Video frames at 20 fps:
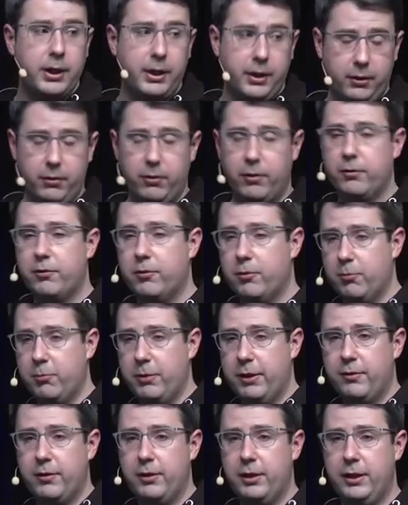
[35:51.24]
and also
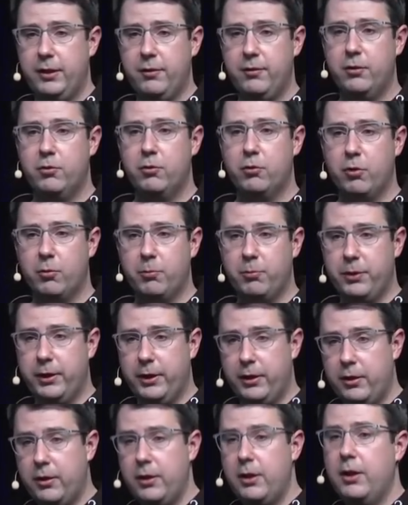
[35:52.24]
makes it easy to
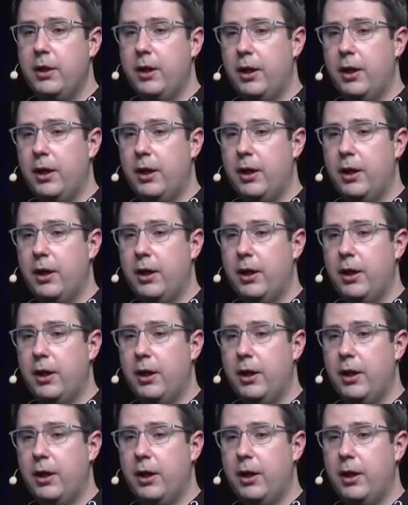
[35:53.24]
compare